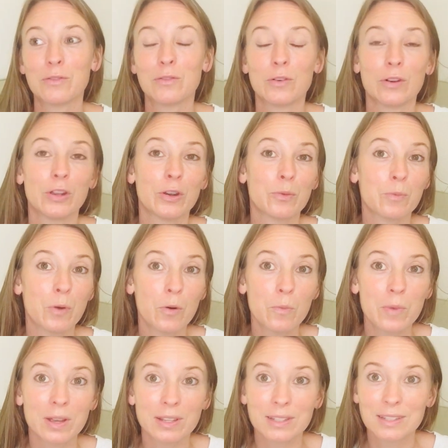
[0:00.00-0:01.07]
your
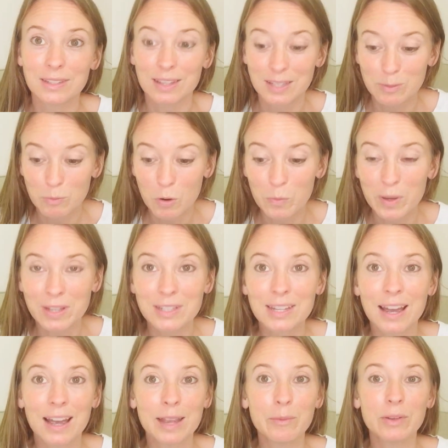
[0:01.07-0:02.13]
moment, this moment in
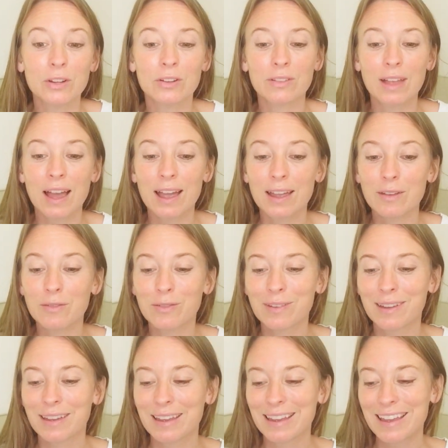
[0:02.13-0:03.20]
time in your life.
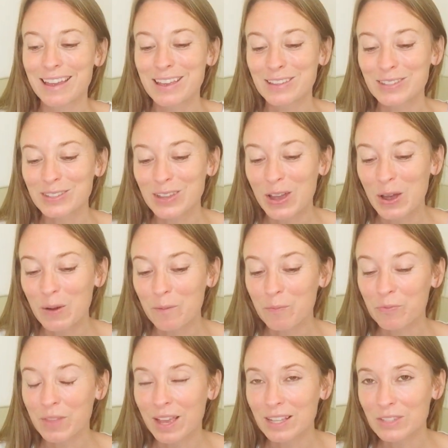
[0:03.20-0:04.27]
So
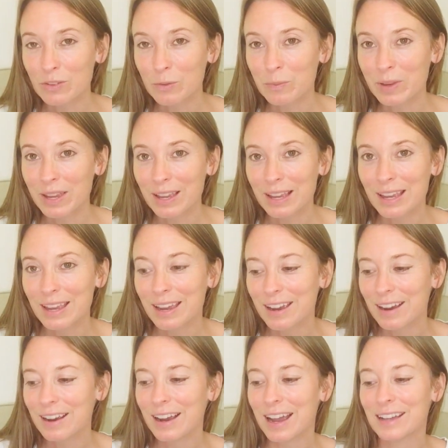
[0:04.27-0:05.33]
thanks for being
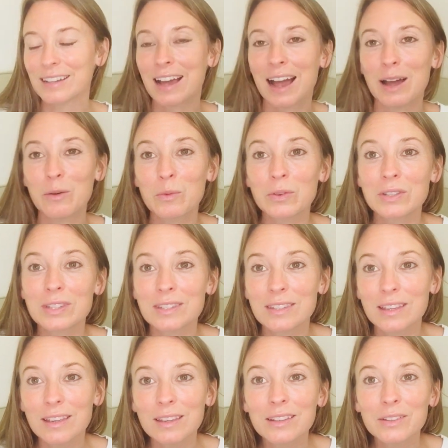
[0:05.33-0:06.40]
here, and I will
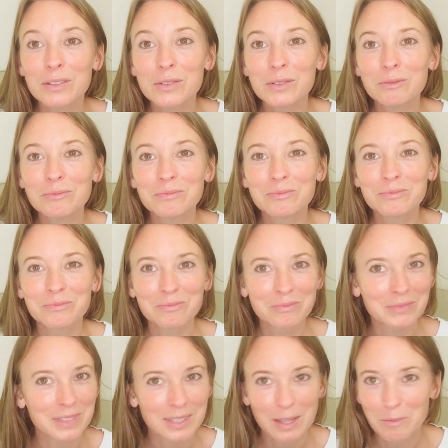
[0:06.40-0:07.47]
see you
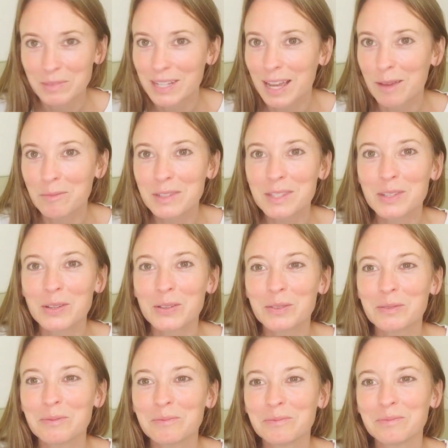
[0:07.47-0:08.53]
sometime soon.